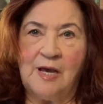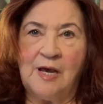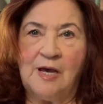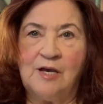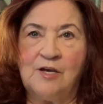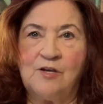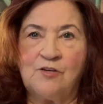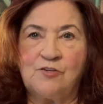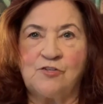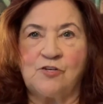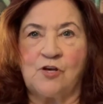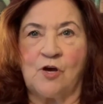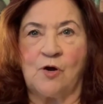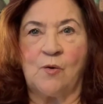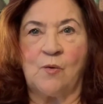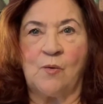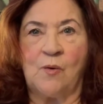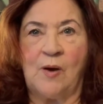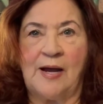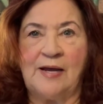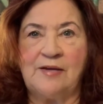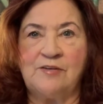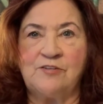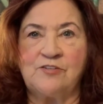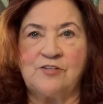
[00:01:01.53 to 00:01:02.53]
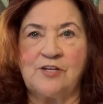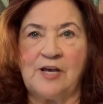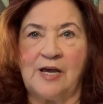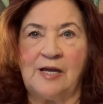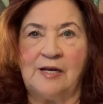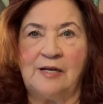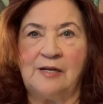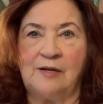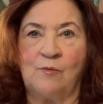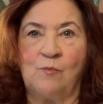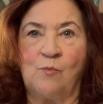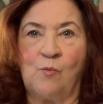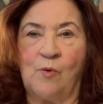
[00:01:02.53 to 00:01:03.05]
So I
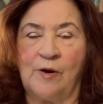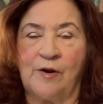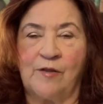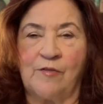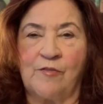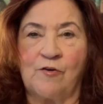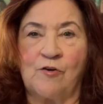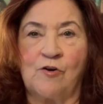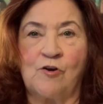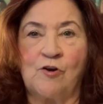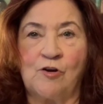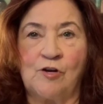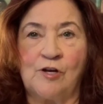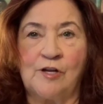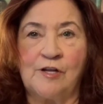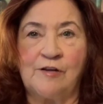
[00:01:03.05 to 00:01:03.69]
said in one of the early